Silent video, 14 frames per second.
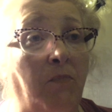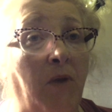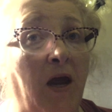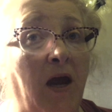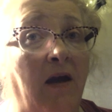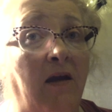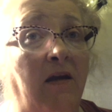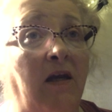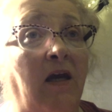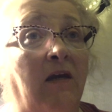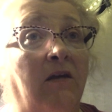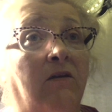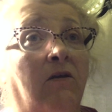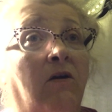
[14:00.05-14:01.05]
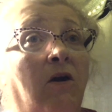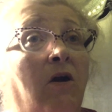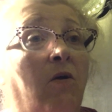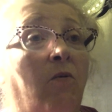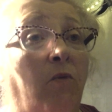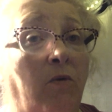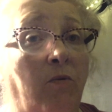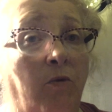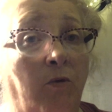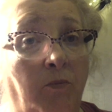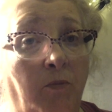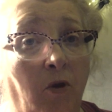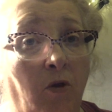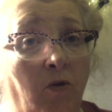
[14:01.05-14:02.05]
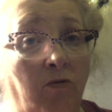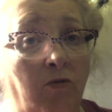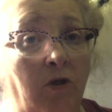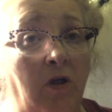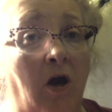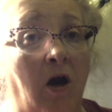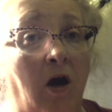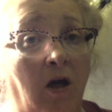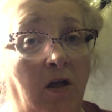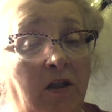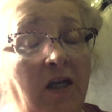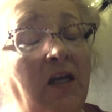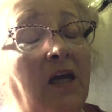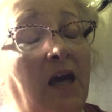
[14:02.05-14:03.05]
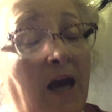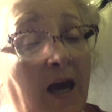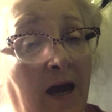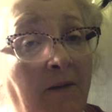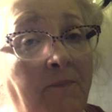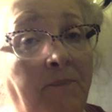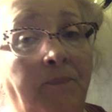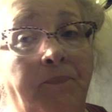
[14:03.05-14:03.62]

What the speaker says: bad, yes, we would load the dog, then the cat,